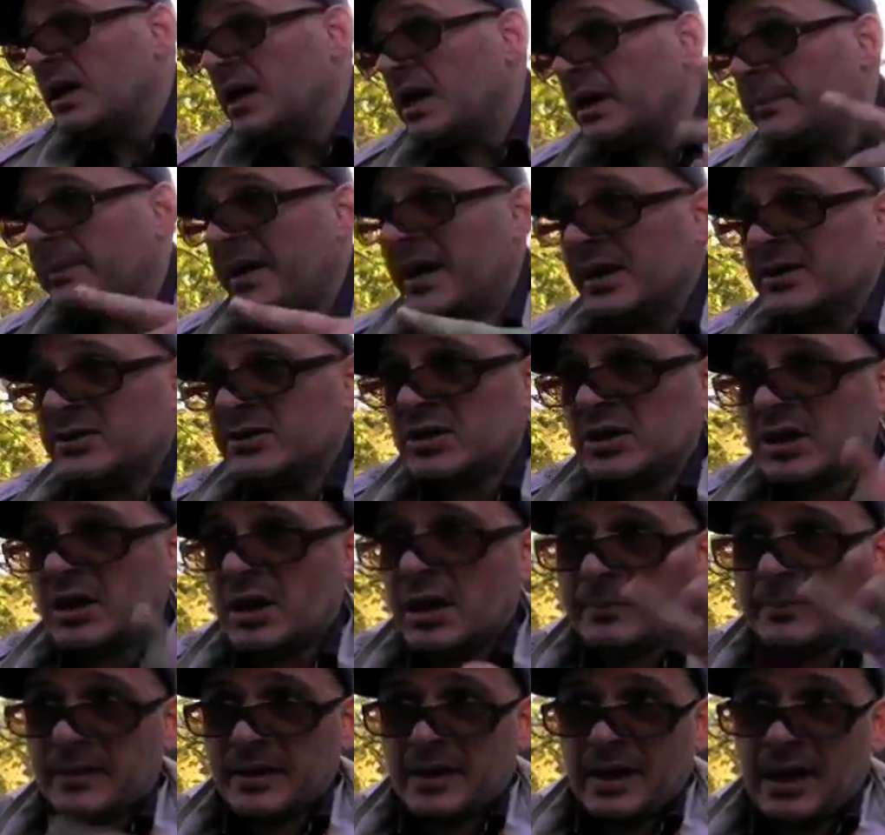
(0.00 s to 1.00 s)
And I'm actually
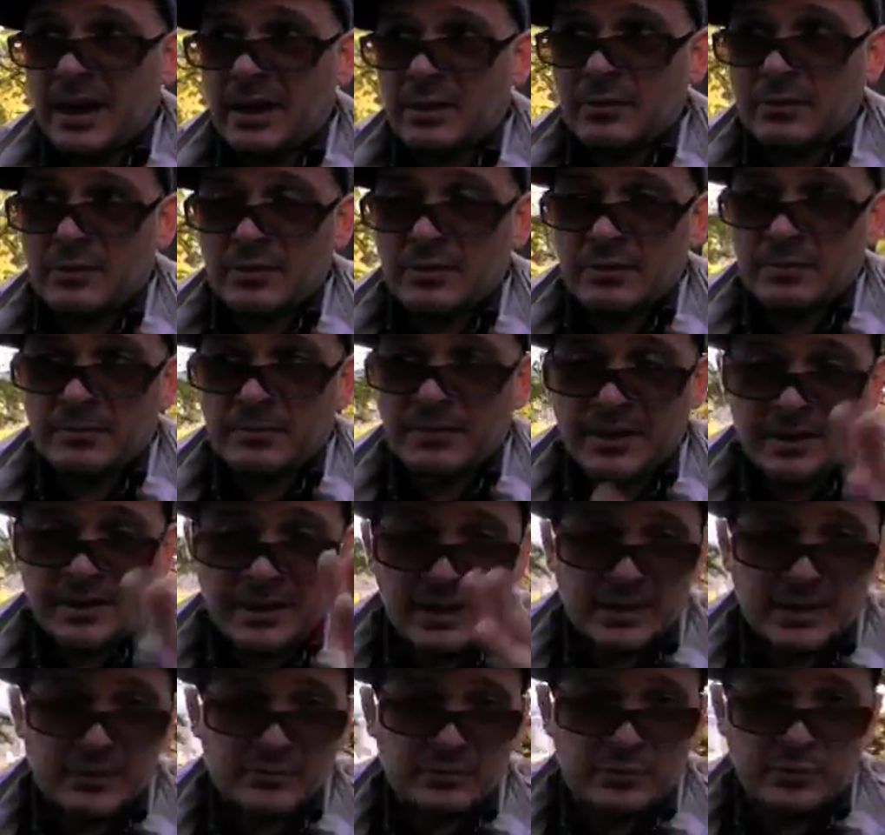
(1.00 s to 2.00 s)
coming out with my
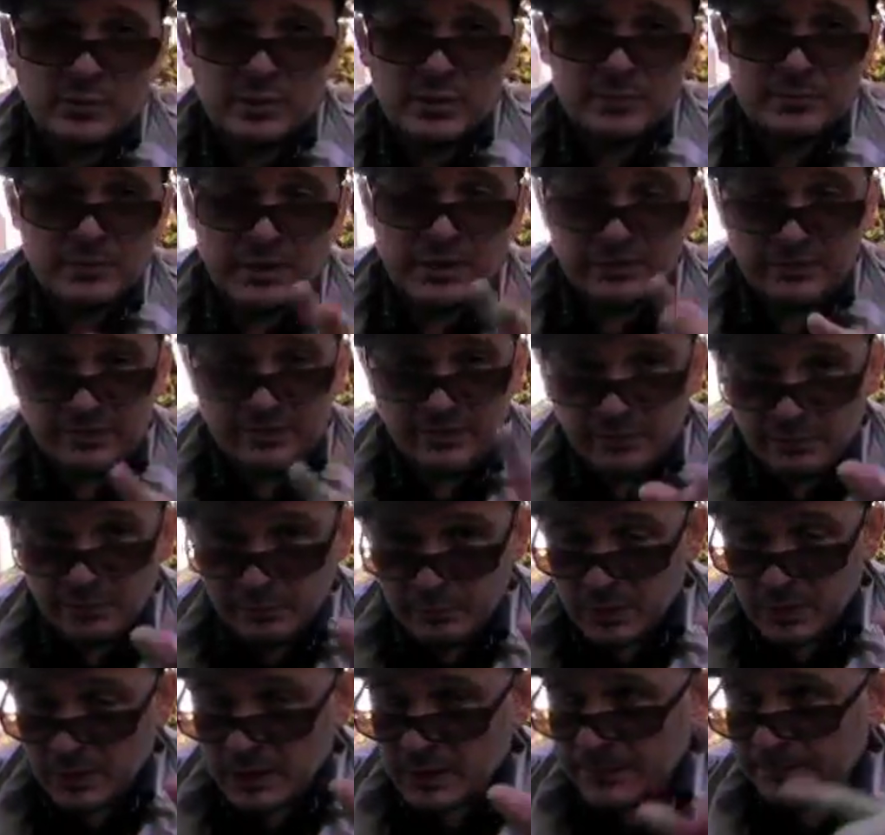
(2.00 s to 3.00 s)
next one, my
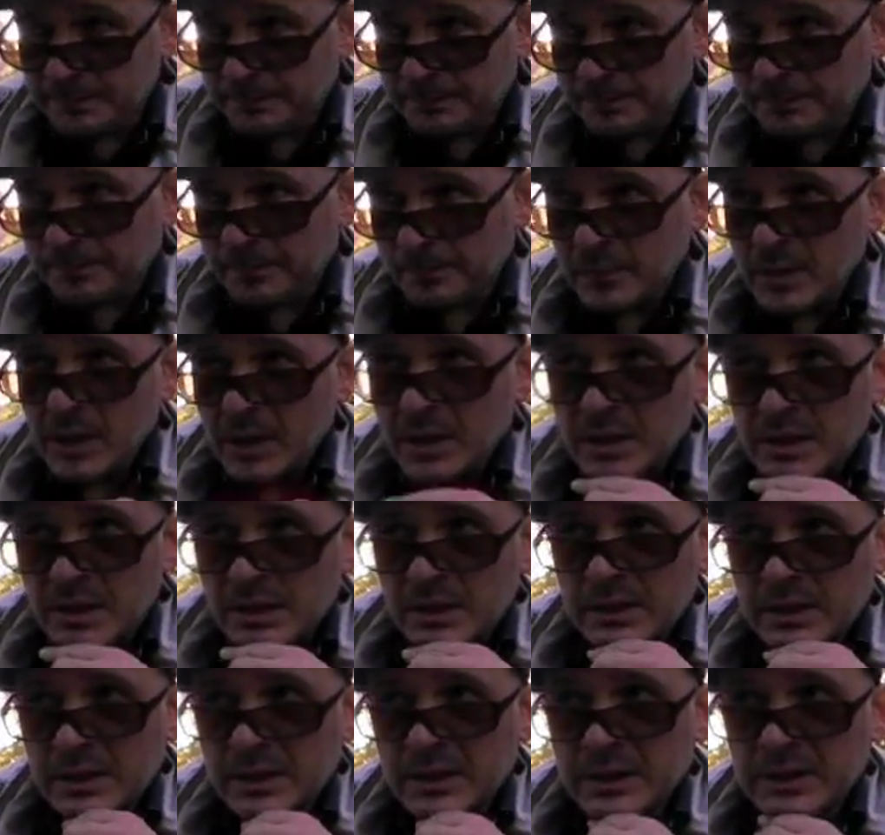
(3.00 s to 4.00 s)
fifth book,
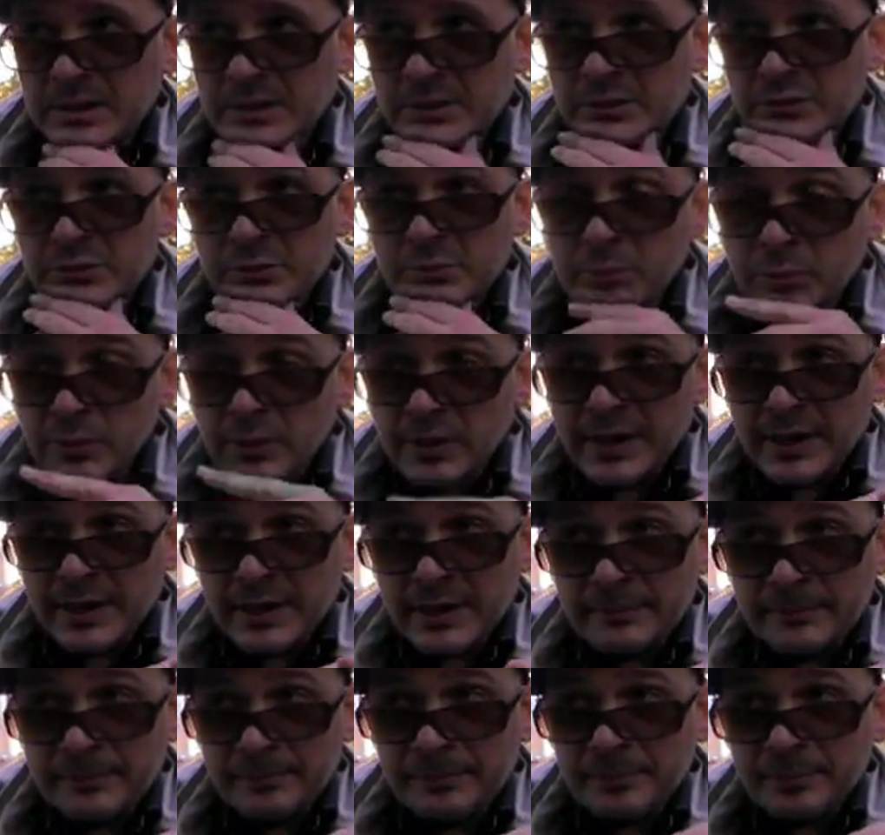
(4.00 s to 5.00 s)
in the
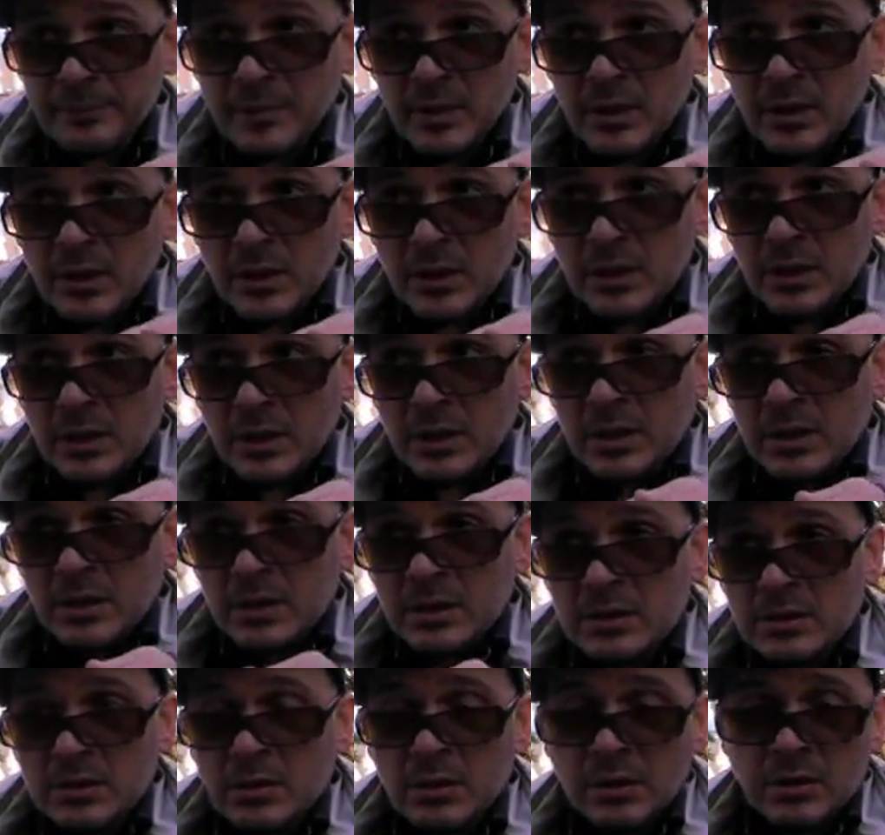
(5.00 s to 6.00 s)
spring
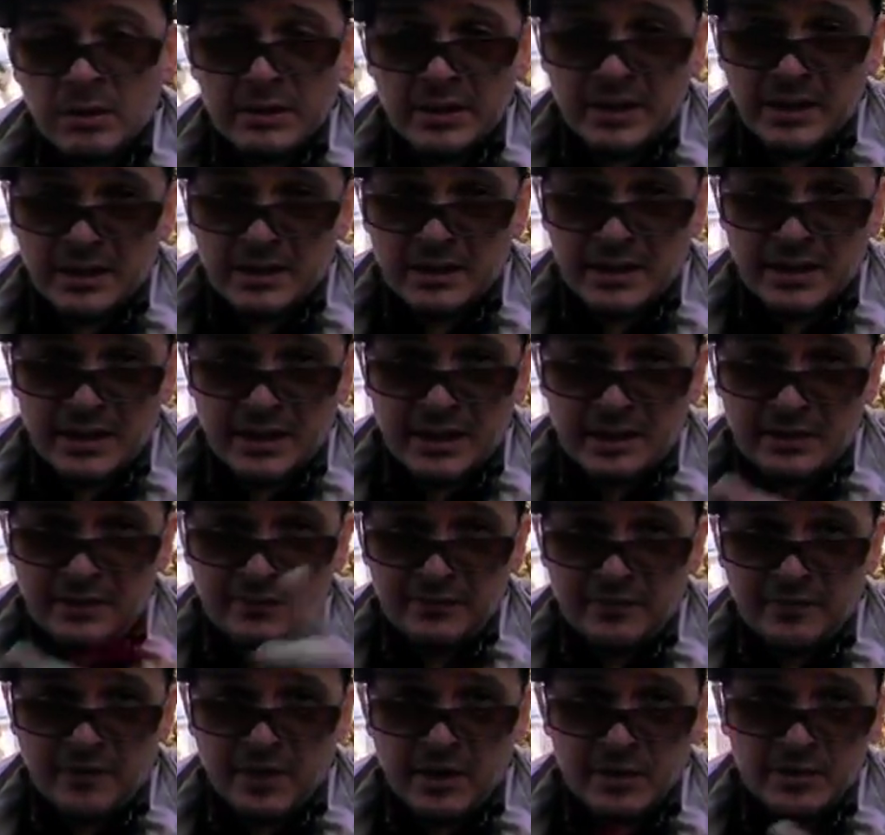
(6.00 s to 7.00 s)
called Illy
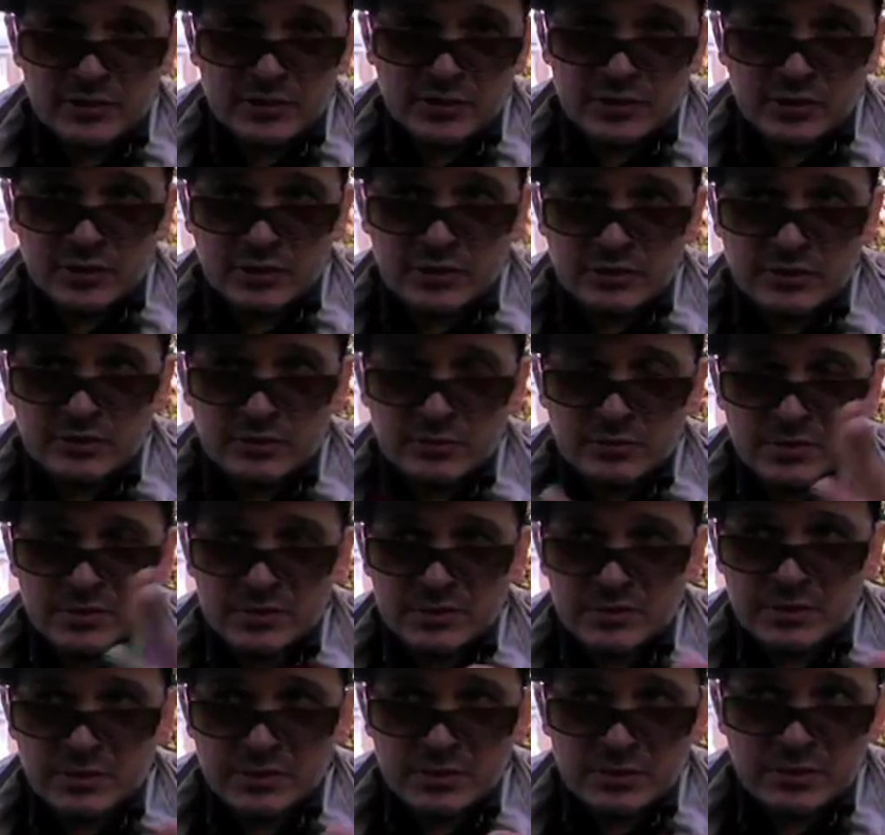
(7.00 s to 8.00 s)
Funksters,
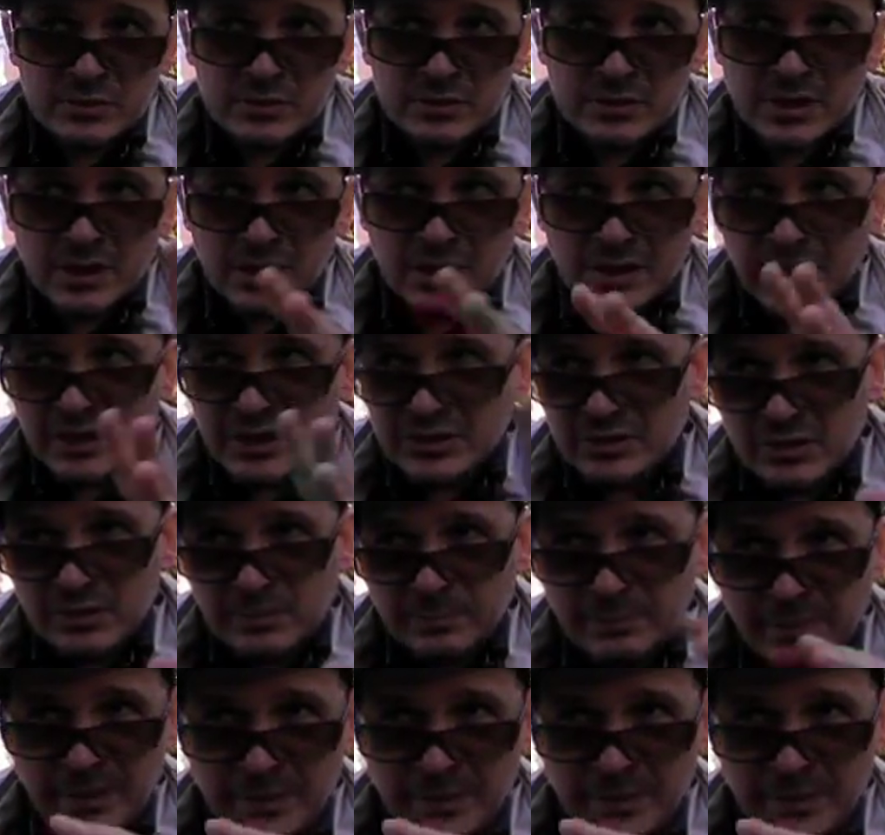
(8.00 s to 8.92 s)
which are a collection of